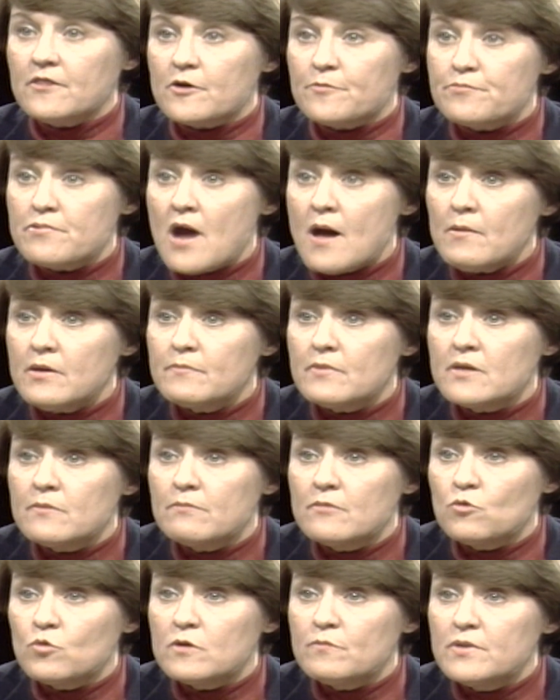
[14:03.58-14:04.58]
there probably
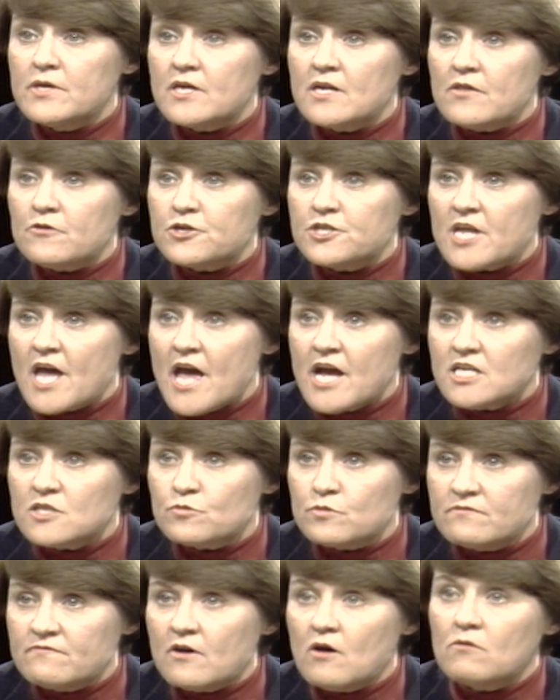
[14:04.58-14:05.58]
would be another tax
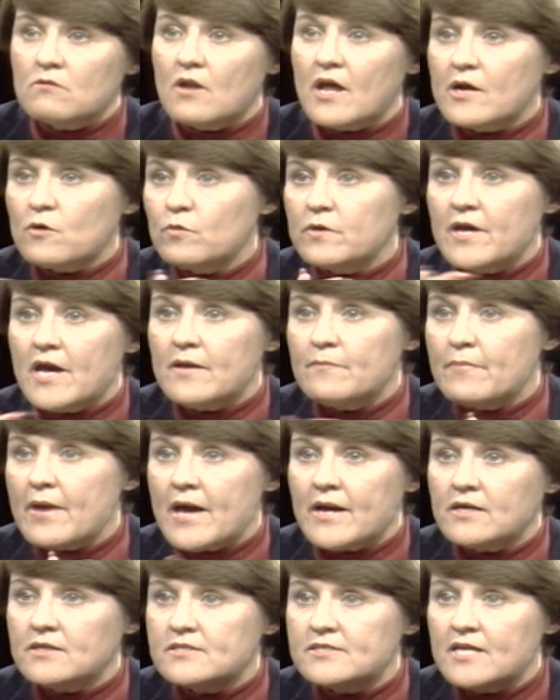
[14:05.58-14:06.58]
revolt like we had
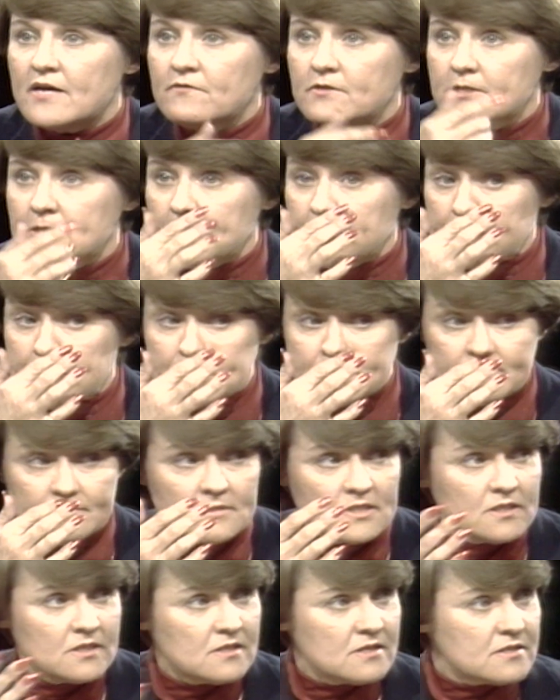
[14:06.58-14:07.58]
back in
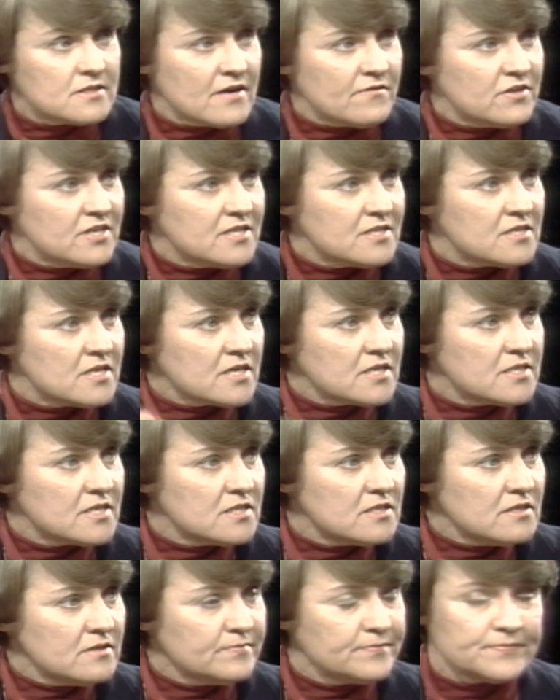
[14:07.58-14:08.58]
1776,
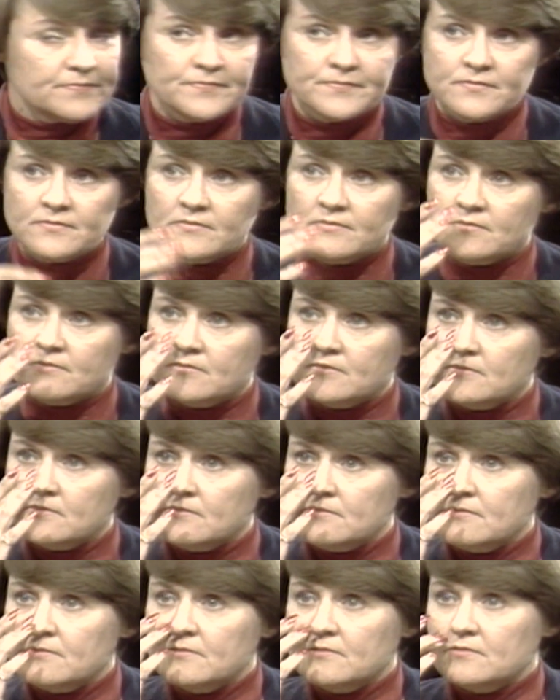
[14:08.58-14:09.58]
is it? Good year.
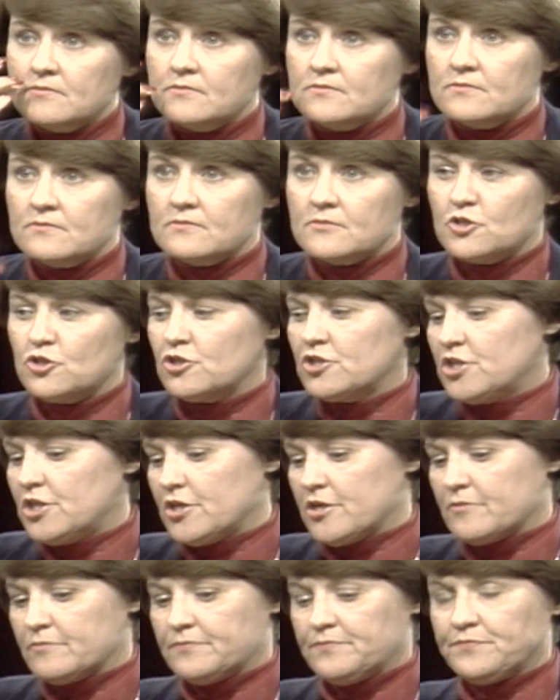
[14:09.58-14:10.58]

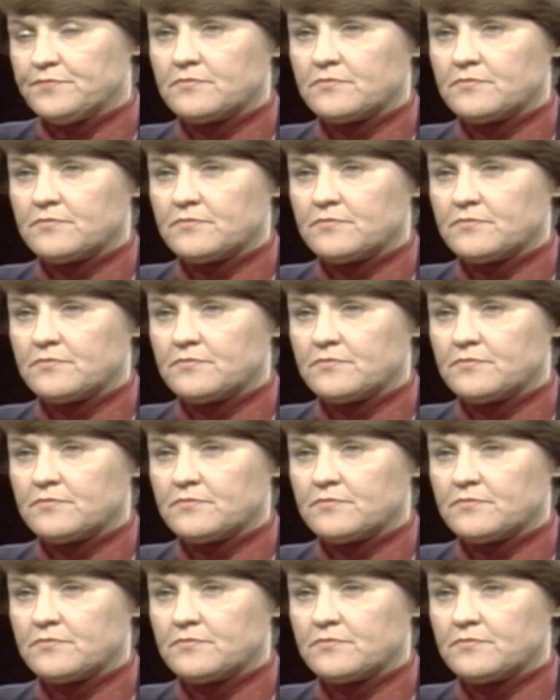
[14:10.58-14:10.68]
Representative Gilbert,